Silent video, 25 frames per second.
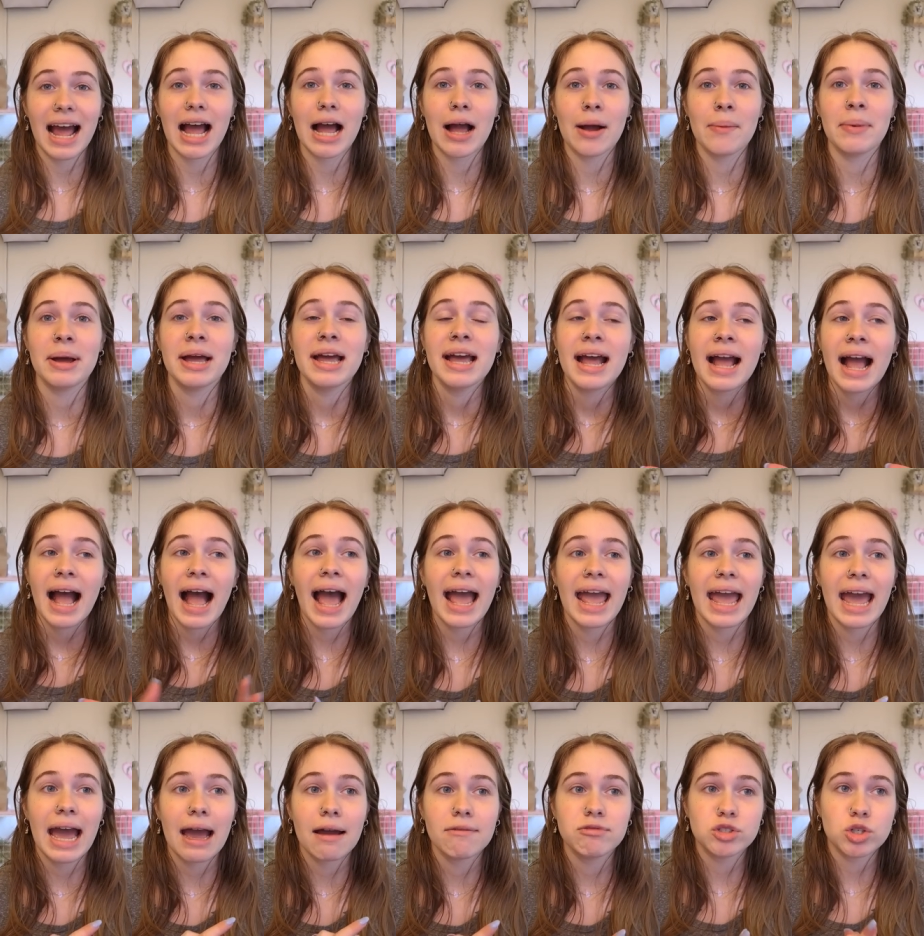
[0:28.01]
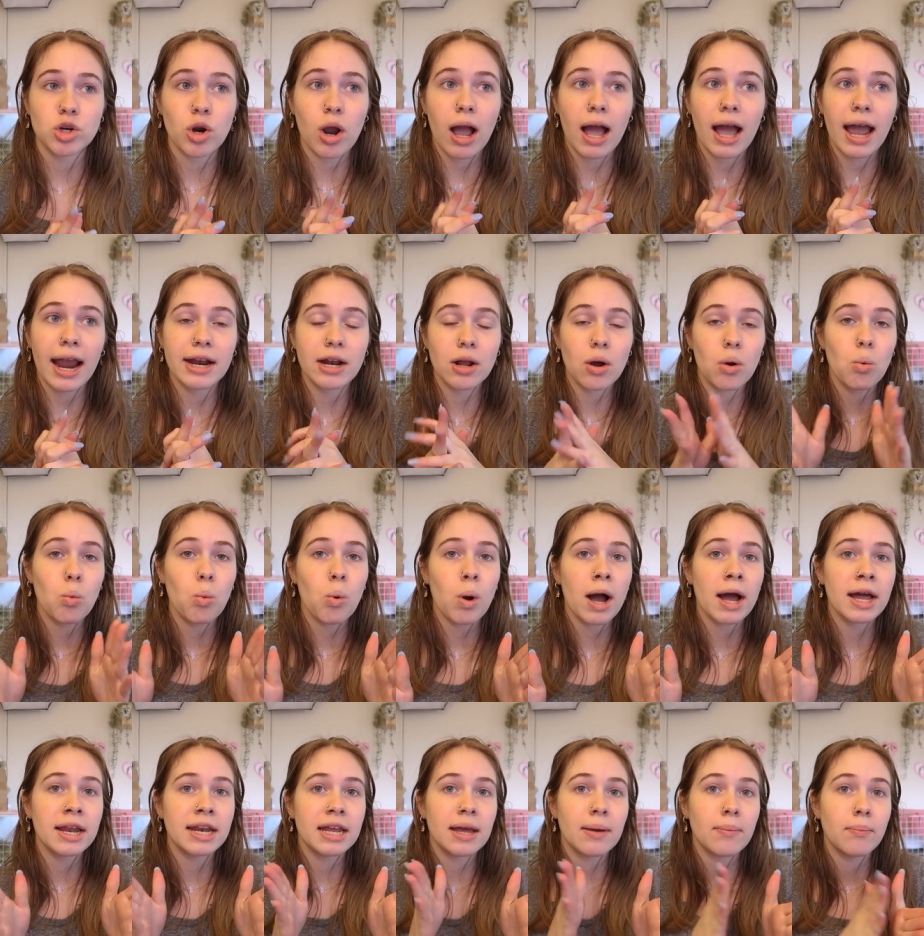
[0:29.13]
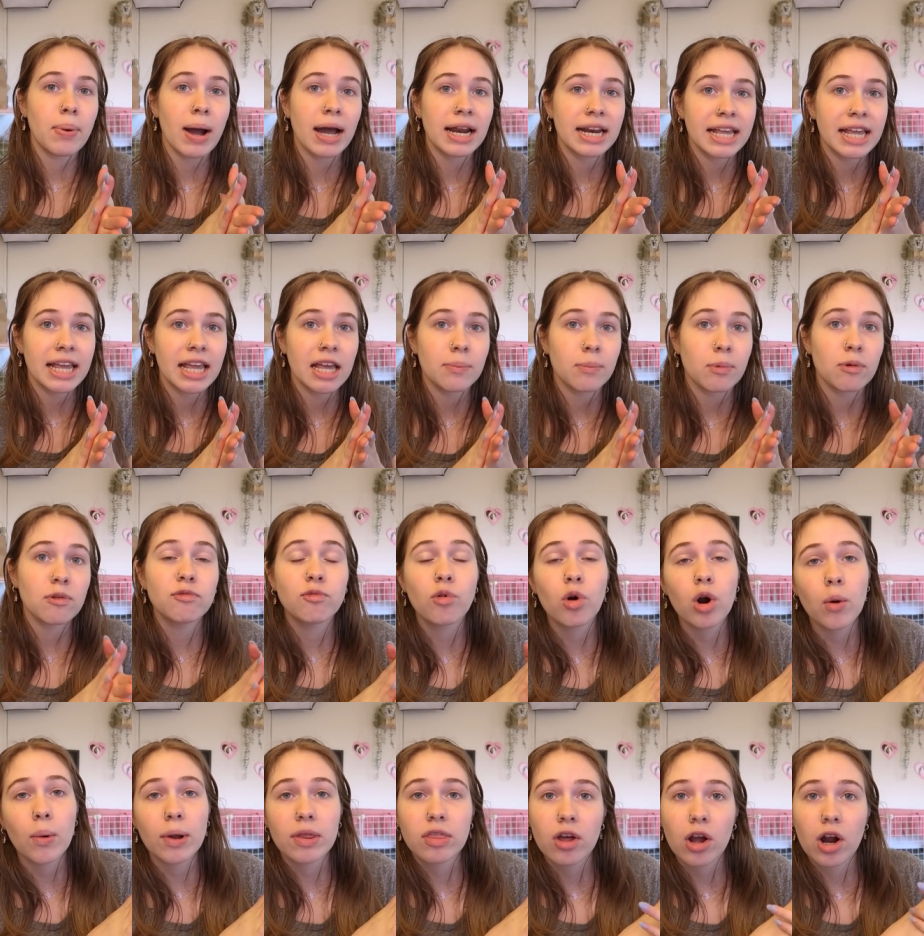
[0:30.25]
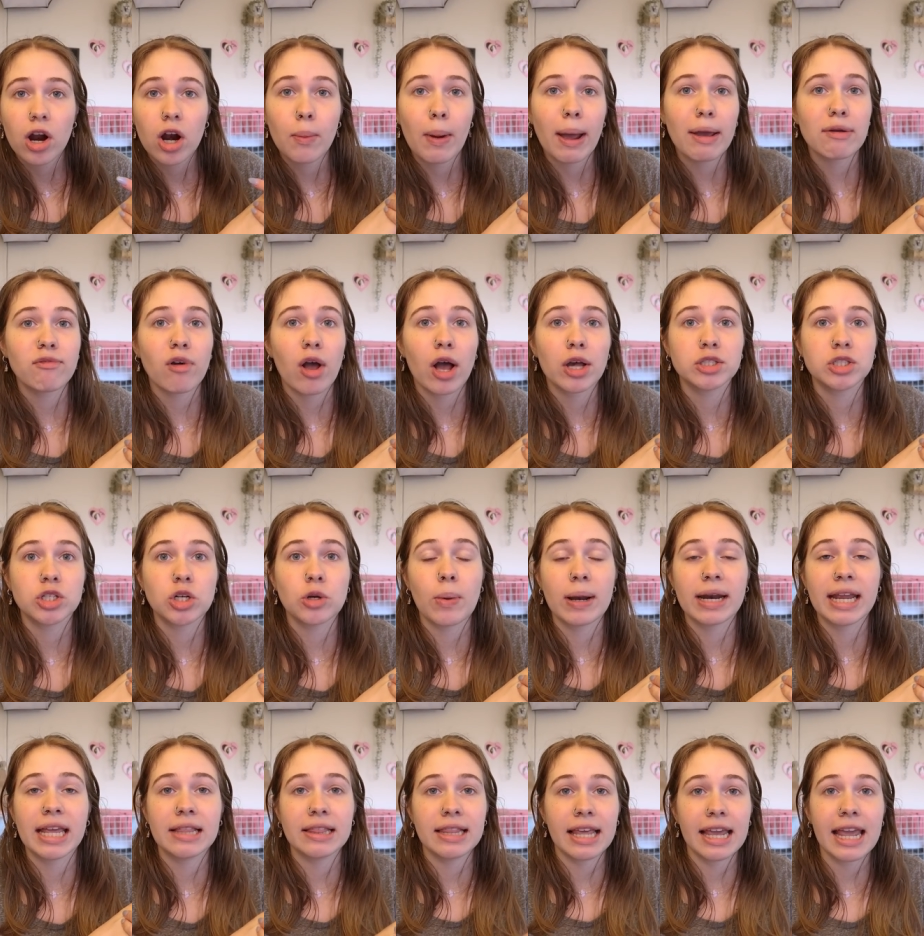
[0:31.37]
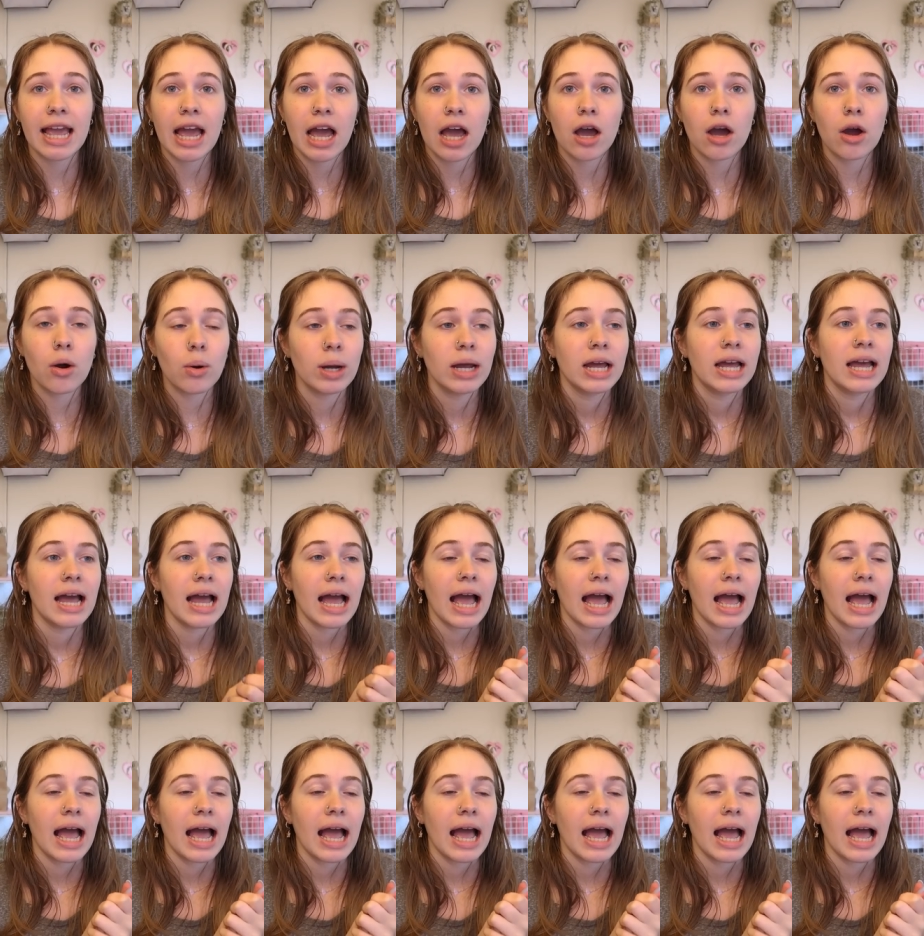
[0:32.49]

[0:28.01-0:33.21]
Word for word: Um, I have tried one bunny before with her, my foster bunny Leo.